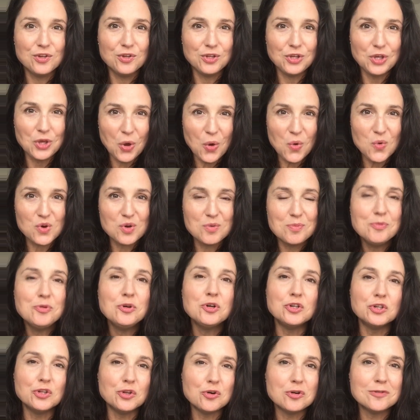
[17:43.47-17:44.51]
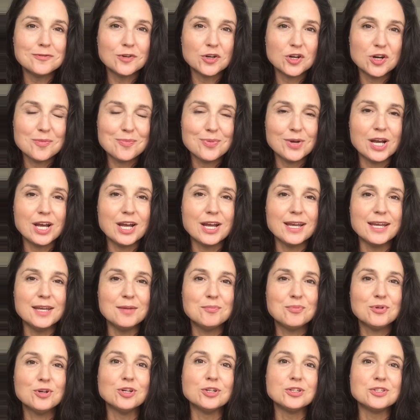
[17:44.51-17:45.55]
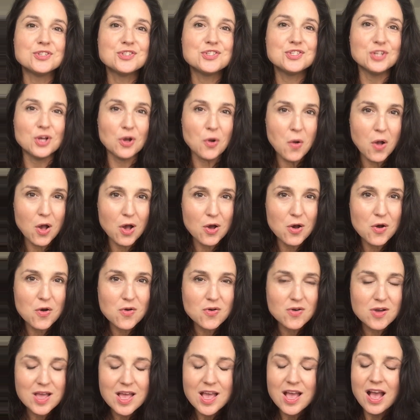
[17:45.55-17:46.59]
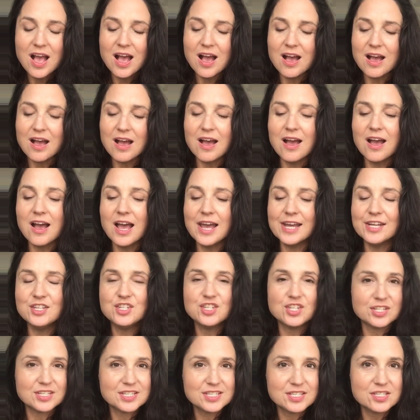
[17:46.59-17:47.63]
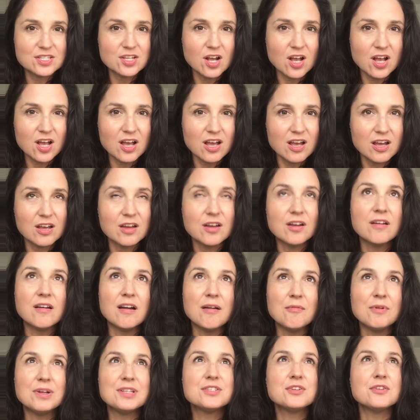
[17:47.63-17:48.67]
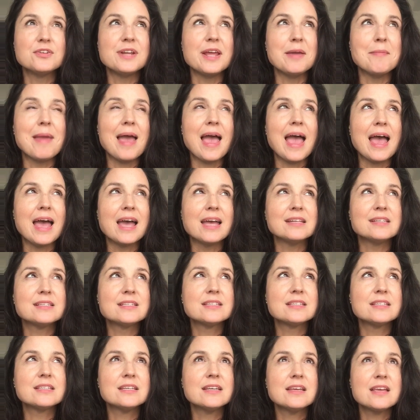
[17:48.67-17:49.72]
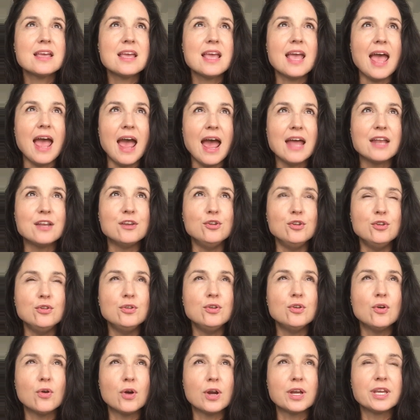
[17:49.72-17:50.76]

Yoke Pullover by Pearl Soho. I just saw, what's her name? At New York